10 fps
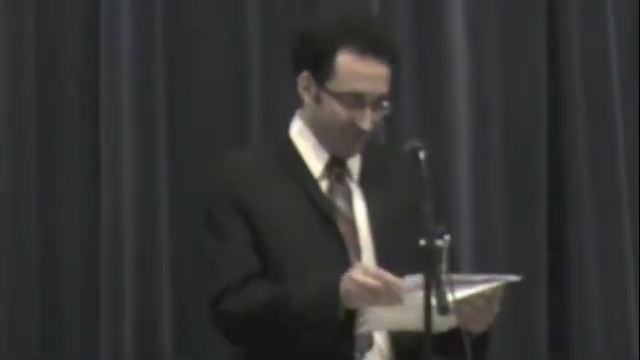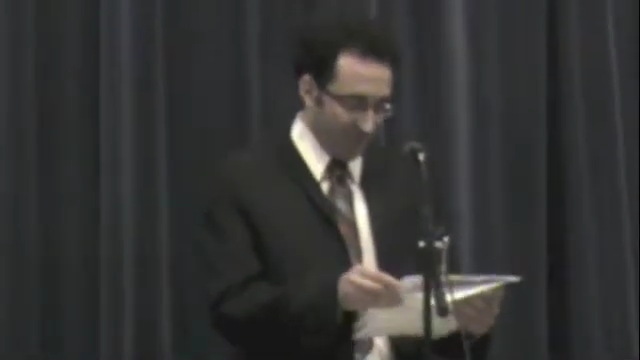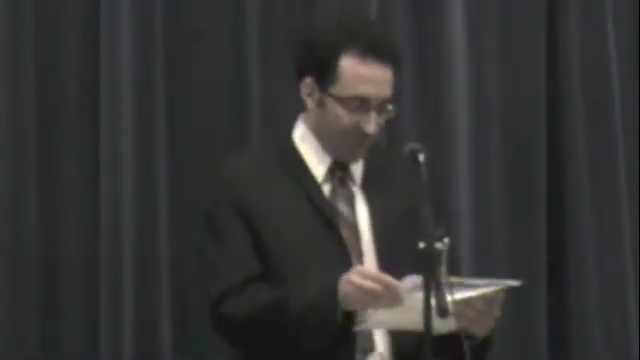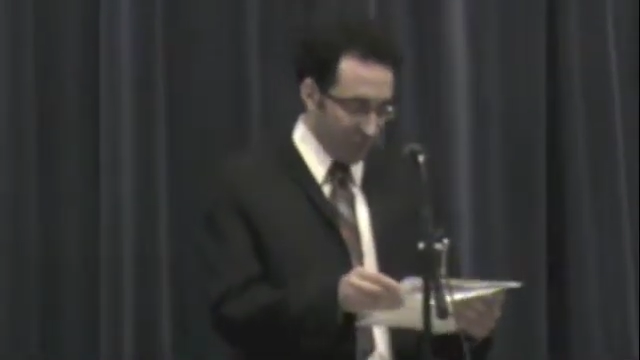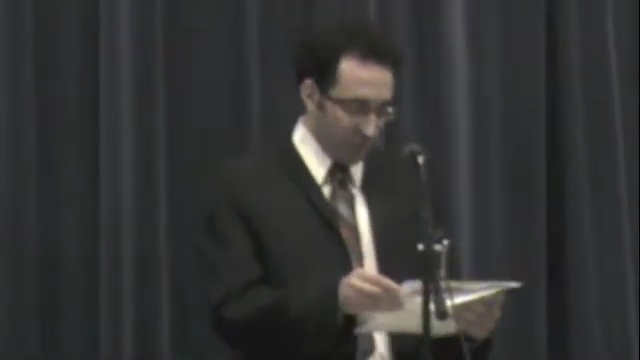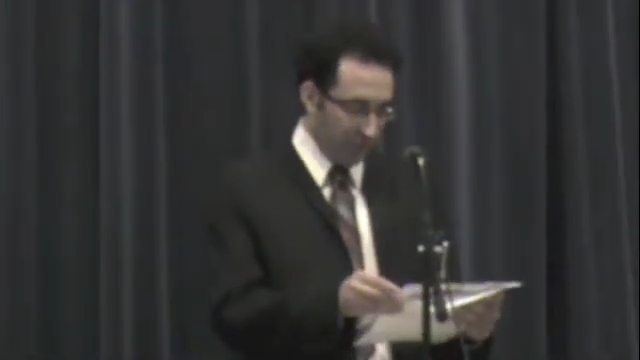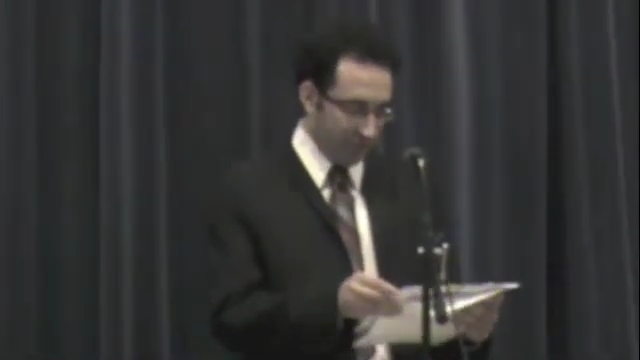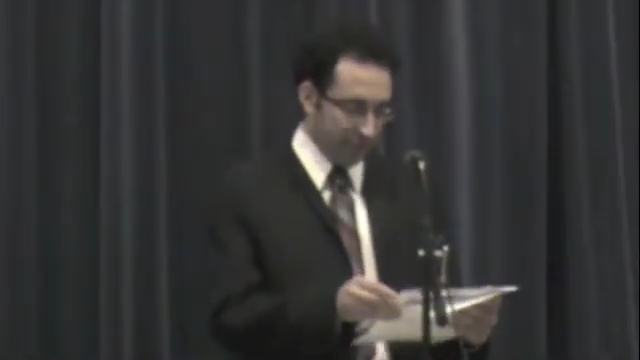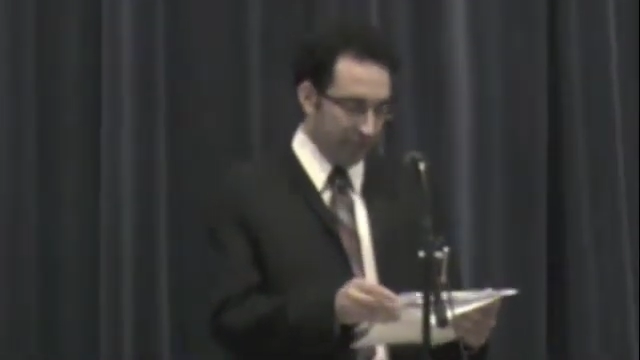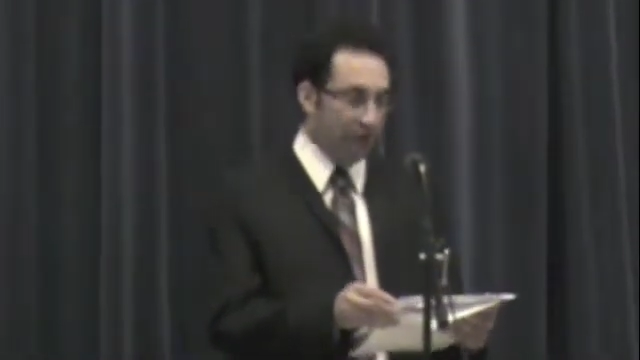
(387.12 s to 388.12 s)
In
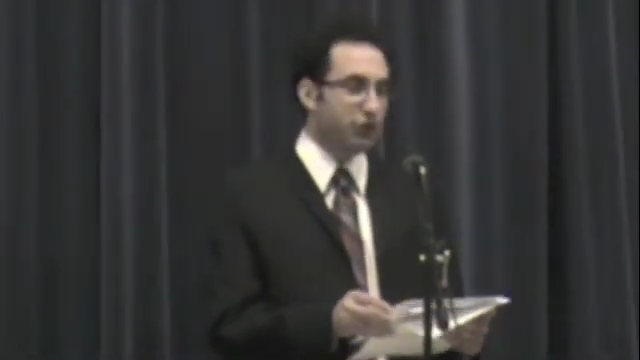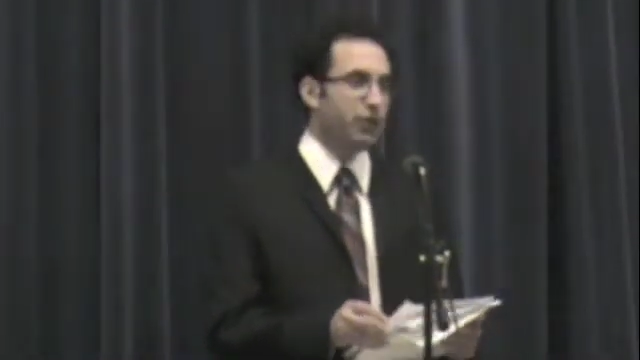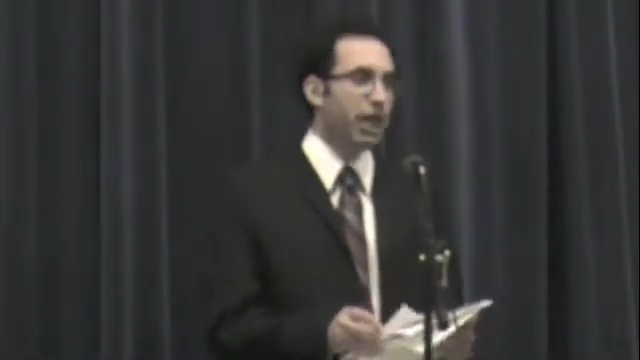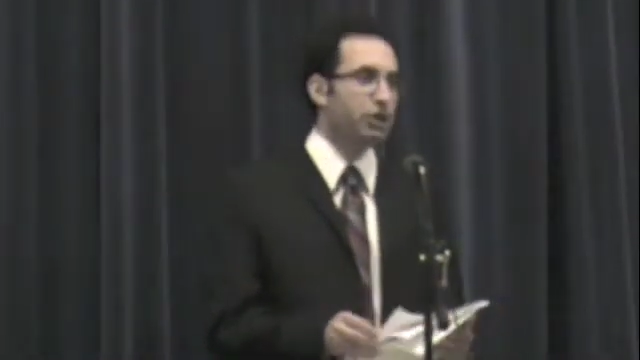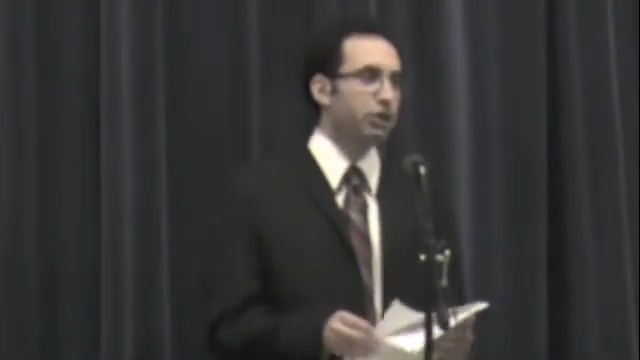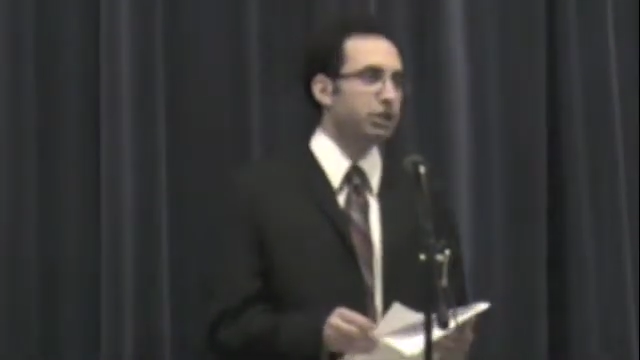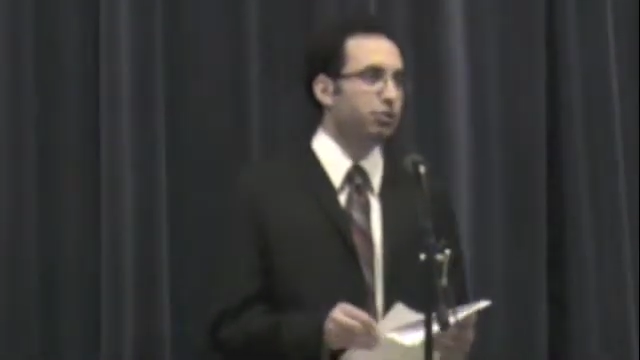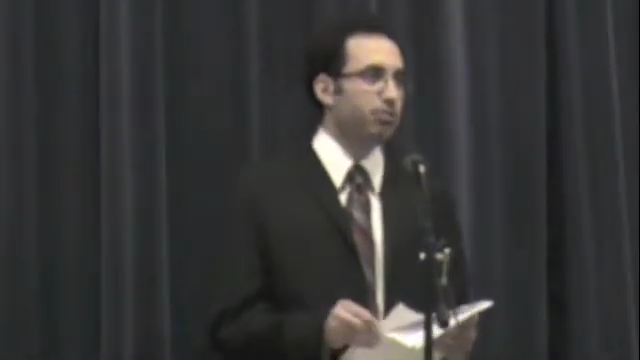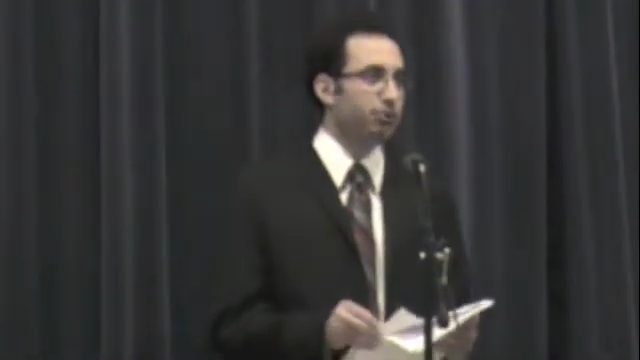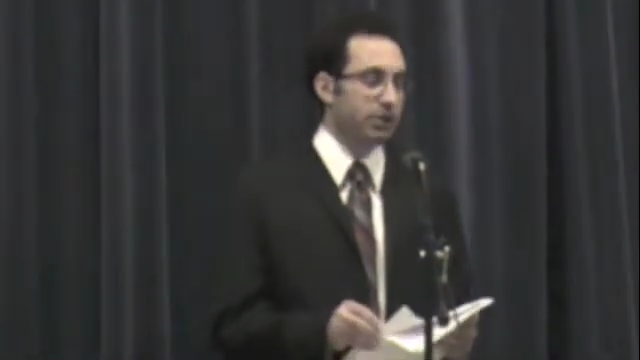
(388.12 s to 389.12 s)
actuality, education is
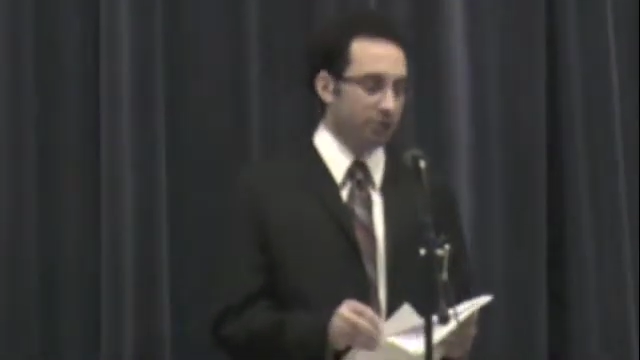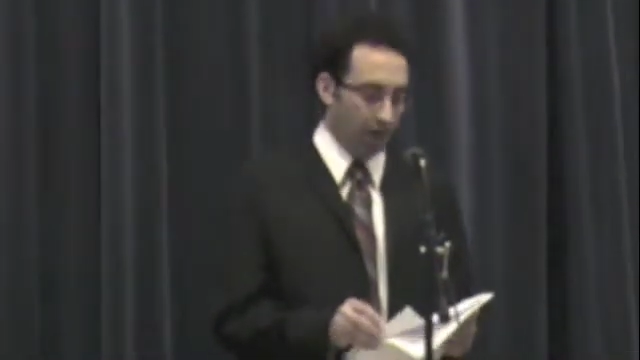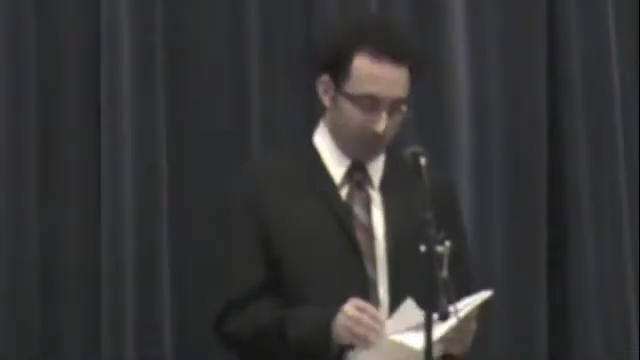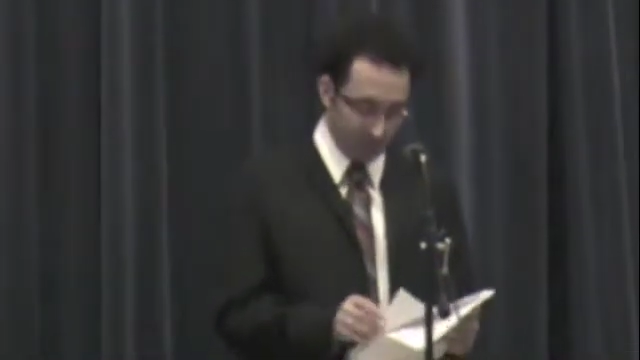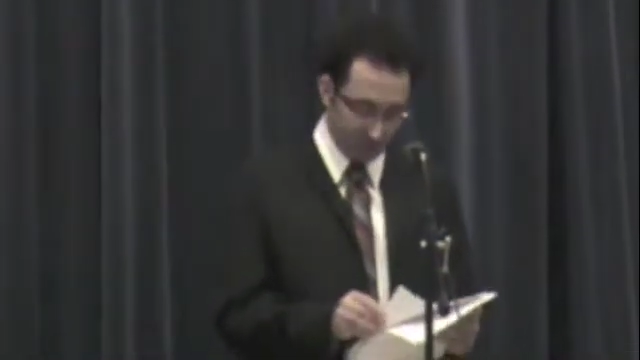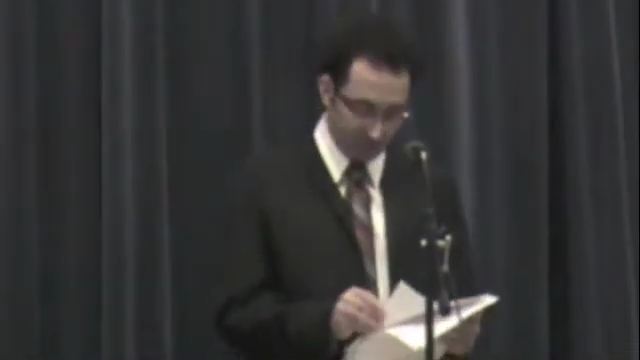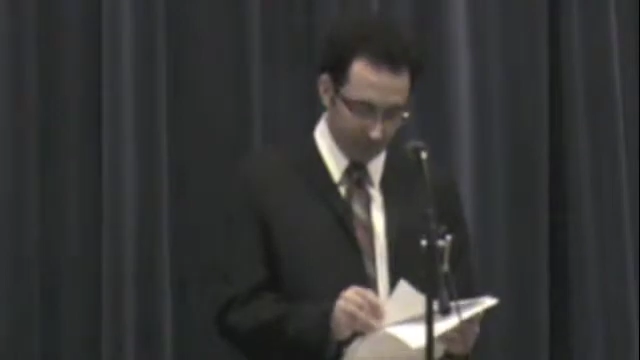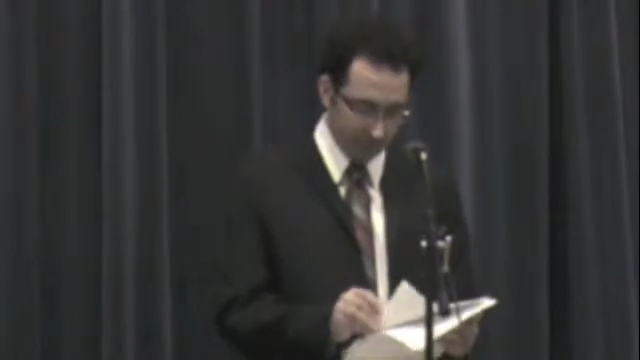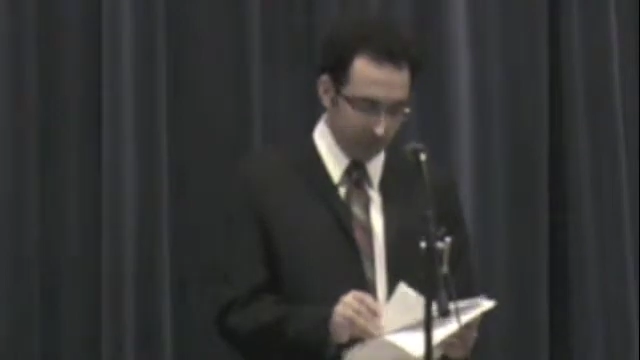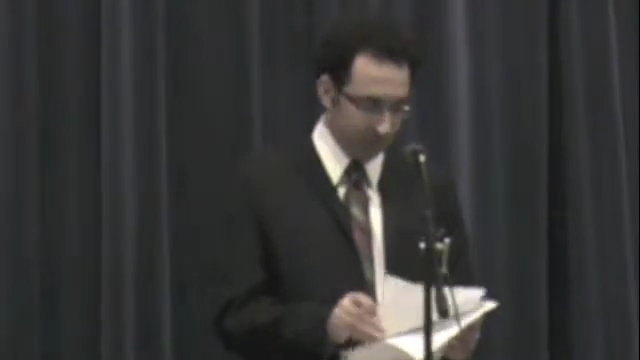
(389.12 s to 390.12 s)
what brings
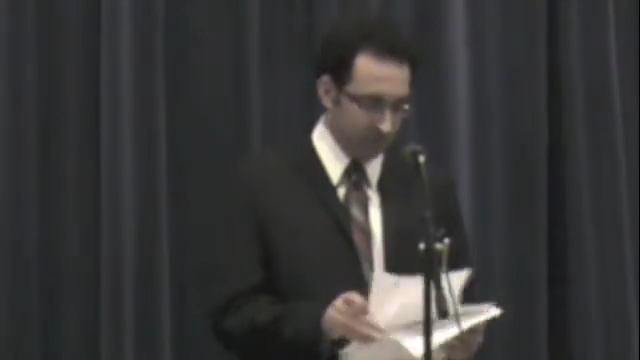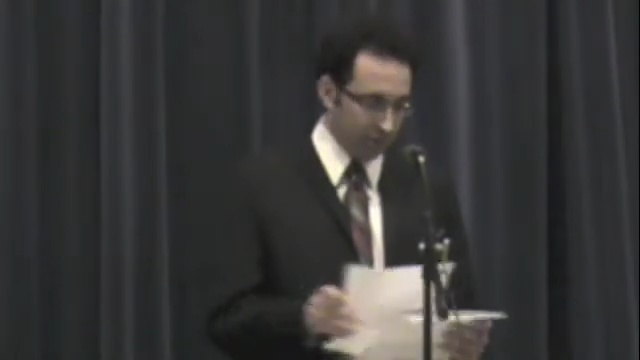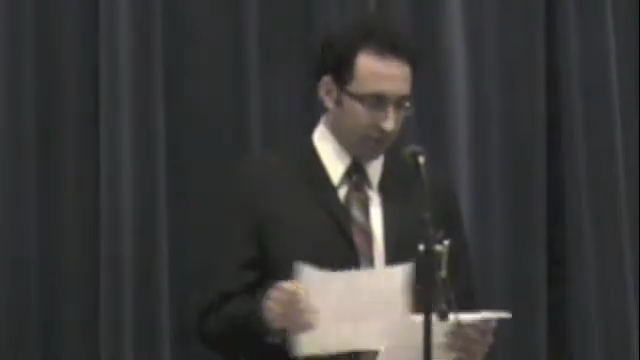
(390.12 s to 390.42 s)
opportunities.